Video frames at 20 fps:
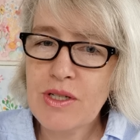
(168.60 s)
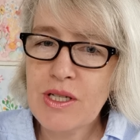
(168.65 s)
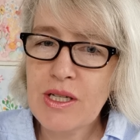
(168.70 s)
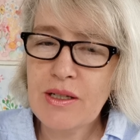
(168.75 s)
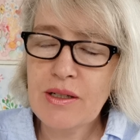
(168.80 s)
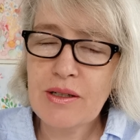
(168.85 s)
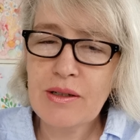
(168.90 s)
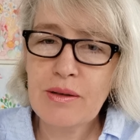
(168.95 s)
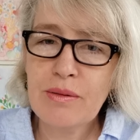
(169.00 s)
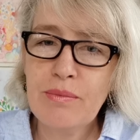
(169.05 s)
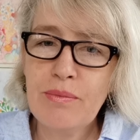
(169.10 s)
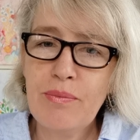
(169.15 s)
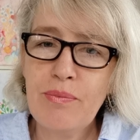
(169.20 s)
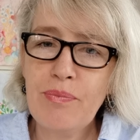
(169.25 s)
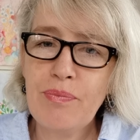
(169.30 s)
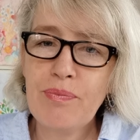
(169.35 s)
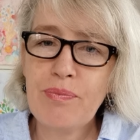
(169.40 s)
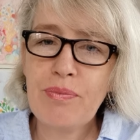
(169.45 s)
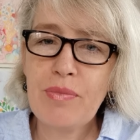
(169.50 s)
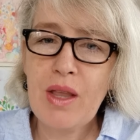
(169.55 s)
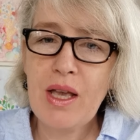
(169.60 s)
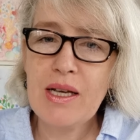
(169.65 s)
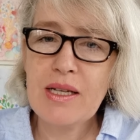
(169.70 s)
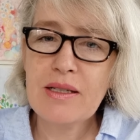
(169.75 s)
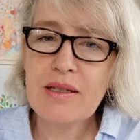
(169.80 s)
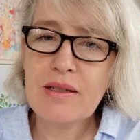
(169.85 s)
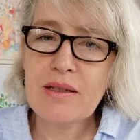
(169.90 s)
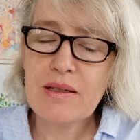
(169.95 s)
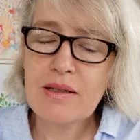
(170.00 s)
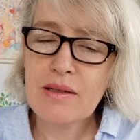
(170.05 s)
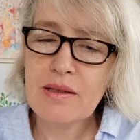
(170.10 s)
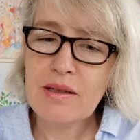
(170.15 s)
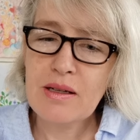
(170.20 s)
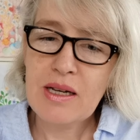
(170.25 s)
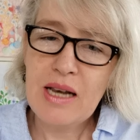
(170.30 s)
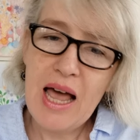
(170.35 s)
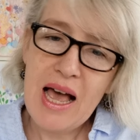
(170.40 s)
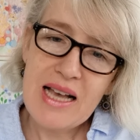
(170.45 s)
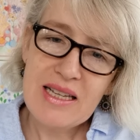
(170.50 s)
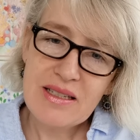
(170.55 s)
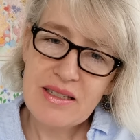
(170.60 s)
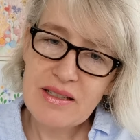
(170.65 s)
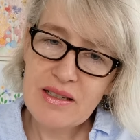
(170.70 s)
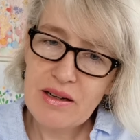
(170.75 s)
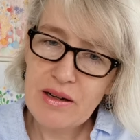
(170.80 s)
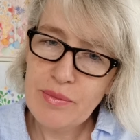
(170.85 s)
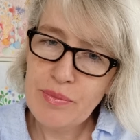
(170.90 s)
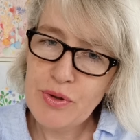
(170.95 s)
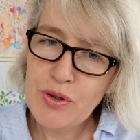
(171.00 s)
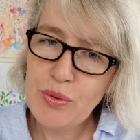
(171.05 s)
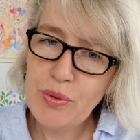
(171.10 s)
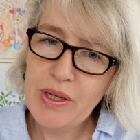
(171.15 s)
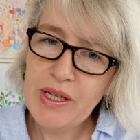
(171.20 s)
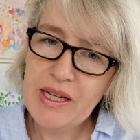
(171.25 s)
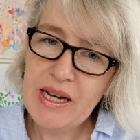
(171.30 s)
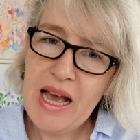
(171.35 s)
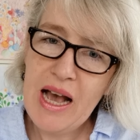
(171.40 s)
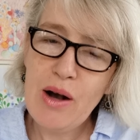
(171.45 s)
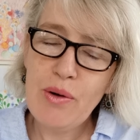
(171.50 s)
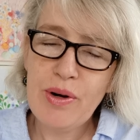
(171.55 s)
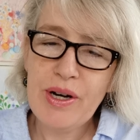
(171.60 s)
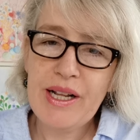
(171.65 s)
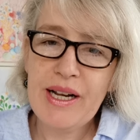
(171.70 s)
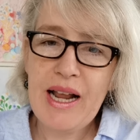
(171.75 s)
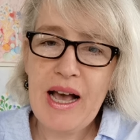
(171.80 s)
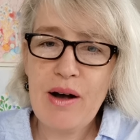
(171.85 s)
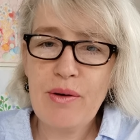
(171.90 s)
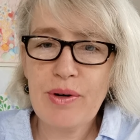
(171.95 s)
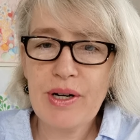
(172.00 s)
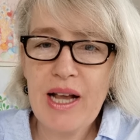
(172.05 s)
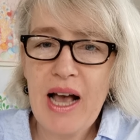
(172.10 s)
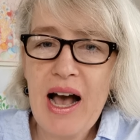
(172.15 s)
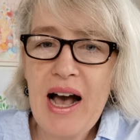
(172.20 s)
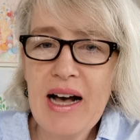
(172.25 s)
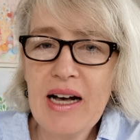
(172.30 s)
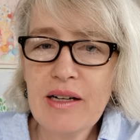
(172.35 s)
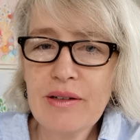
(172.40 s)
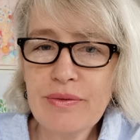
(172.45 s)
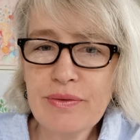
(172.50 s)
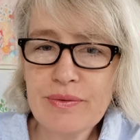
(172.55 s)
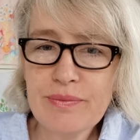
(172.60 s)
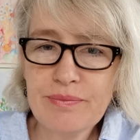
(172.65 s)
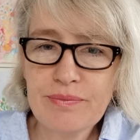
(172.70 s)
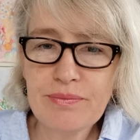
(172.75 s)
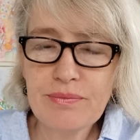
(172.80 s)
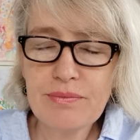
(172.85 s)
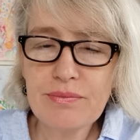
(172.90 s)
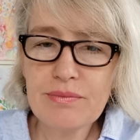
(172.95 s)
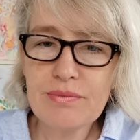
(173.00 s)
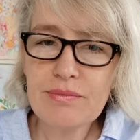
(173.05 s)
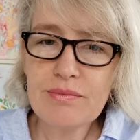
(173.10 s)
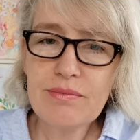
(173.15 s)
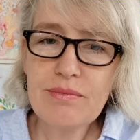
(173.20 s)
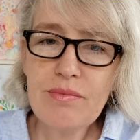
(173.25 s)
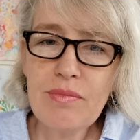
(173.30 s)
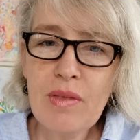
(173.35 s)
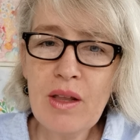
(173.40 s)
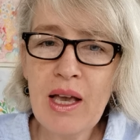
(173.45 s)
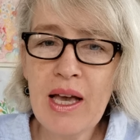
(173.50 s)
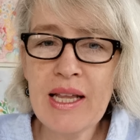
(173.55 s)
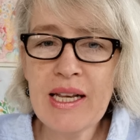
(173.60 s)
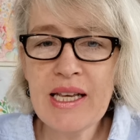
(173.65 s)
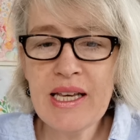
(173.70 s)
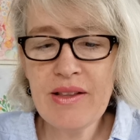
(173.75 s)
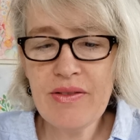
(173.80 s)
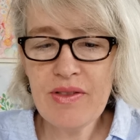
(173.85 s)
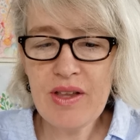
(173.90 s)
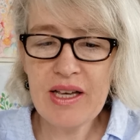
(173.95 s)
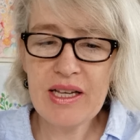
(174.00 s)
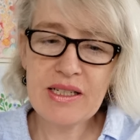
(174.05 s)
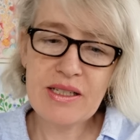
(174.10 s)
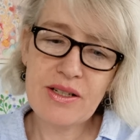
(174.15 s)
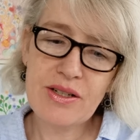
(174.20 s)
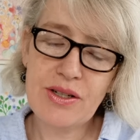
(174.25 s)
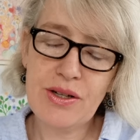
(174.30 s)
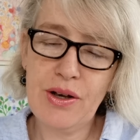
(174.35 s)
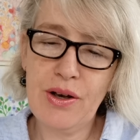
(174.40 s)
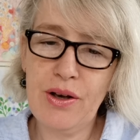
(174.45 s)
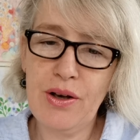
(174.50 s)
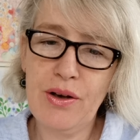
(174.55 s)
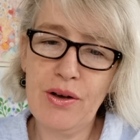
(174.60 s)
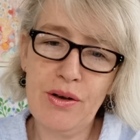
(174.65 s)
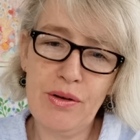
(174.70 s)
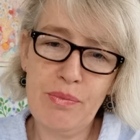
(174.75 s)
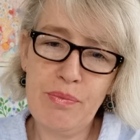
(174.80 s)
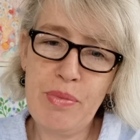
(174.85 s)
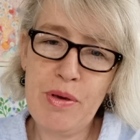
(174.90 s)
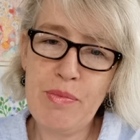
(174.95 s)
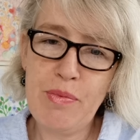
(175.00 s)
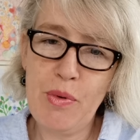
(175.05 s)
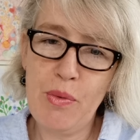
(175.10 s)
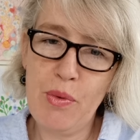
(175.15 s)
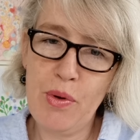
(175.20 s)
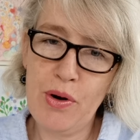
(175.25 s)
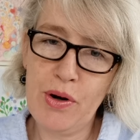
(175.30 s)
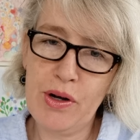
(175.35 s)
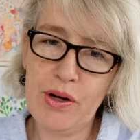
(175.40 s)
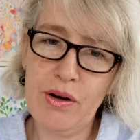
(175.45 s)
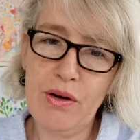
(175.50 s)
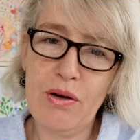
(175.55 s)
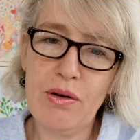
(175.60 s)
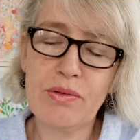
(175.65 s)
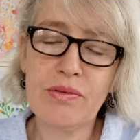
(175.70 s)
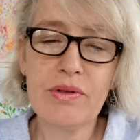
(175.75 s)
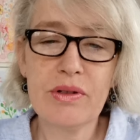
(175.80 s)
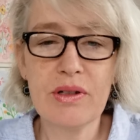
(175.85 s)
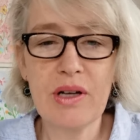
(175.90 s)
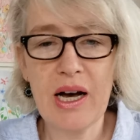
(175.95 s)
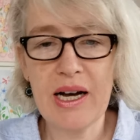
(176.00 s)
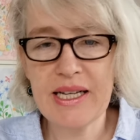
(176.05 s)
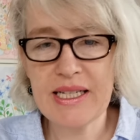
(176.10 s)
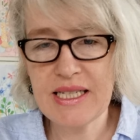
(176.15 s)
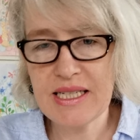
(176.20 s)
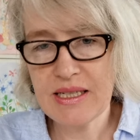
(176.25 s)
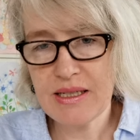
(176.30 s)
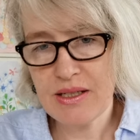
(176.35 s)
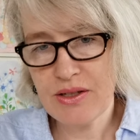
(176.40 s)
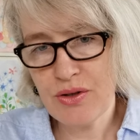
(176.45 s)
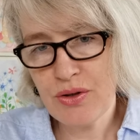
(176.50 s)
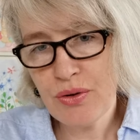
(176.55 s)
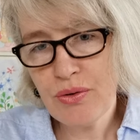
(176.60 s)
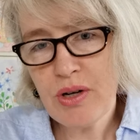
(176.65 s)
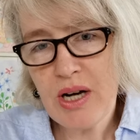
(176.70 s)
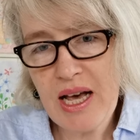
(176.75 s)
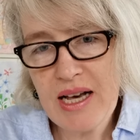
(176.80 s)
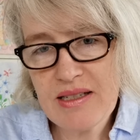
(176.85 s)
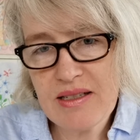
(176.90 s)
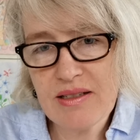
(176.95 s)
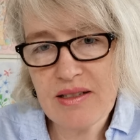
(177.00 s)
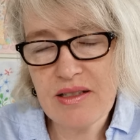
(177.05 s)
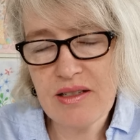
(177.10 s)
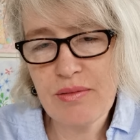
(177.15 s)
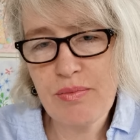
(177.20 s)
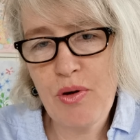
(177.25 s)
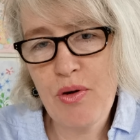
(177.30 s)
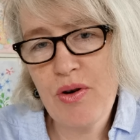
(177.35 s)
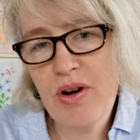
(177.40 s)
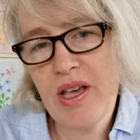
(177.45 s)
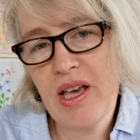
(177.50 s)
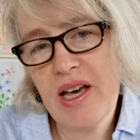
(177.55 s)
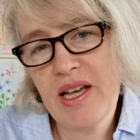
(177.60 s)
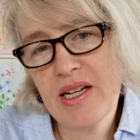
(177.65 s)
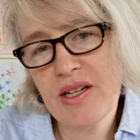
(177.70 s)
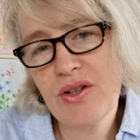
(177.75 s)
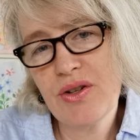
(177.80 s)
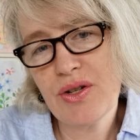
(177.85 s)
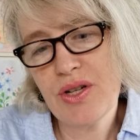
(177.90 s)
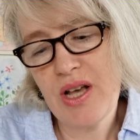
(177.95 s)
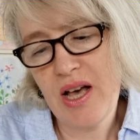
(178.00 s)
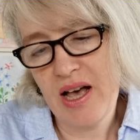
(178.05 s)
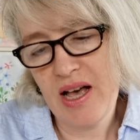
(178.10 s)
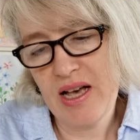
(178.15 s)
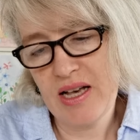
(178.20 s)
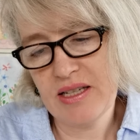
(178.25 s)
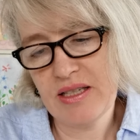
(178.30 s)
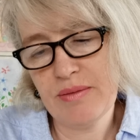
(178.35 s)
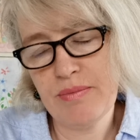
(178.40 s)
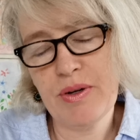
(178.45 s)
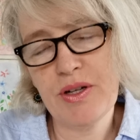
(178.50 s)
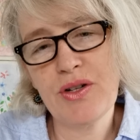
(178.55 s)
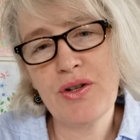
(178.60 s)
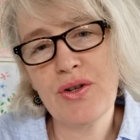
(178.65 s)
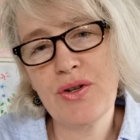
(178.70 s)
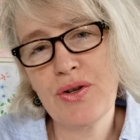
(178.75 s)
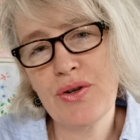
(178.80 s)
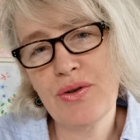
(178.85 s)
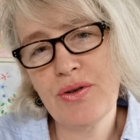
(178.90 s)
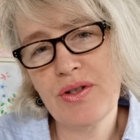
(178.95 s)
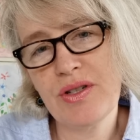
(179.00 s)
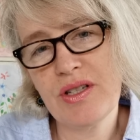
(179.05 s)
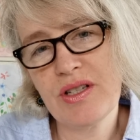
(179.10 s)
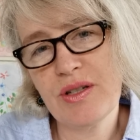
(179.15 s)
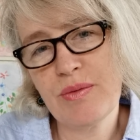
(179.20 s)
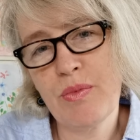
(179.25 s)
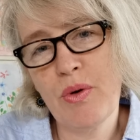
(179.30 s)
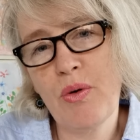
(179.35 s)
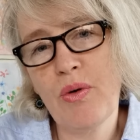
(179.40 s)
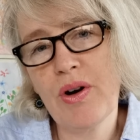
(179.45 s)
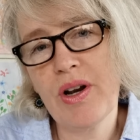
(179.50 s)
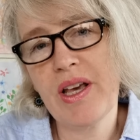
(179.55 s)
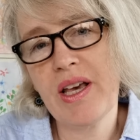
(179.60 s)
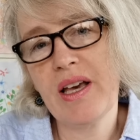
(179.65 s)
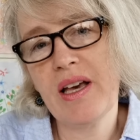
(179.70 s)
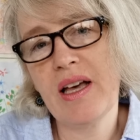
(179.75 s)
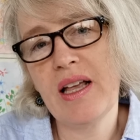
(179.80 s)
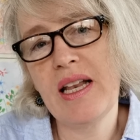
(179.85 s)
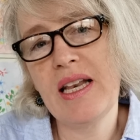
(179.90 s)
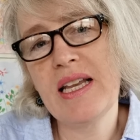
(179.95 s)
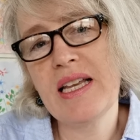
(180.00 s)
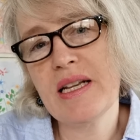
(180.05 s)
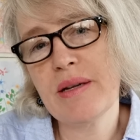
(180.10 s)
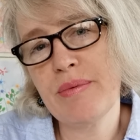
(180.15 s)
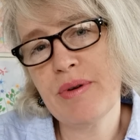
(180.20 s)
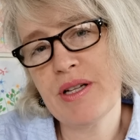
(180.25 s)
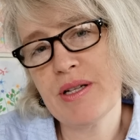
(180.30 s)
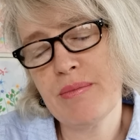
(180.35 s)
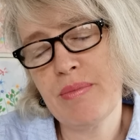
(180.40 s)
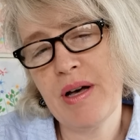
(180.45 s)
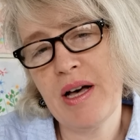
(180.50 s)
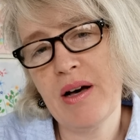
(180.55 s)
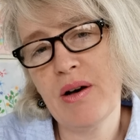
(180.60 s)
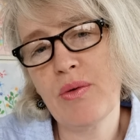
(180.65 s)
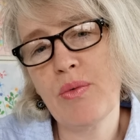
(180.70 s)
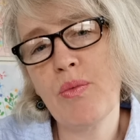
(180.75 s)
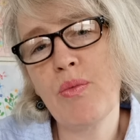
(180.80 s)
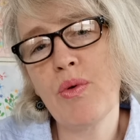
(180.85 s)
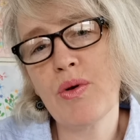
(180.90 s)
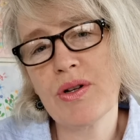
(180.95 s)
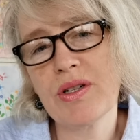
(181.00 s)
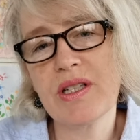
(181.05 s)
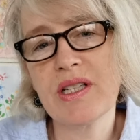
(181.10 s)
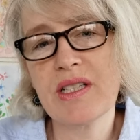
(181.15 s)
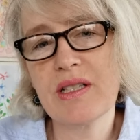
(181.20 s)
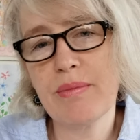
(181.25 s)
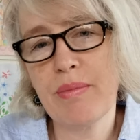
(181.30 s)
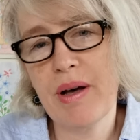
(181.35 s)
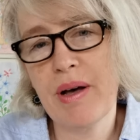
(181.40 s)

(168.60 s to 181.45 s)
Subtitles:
The classes are between an hour and an hour and a half. And in that, people work along. I did 2 classes this morning, and I just asked my students this morning a little bit about what it is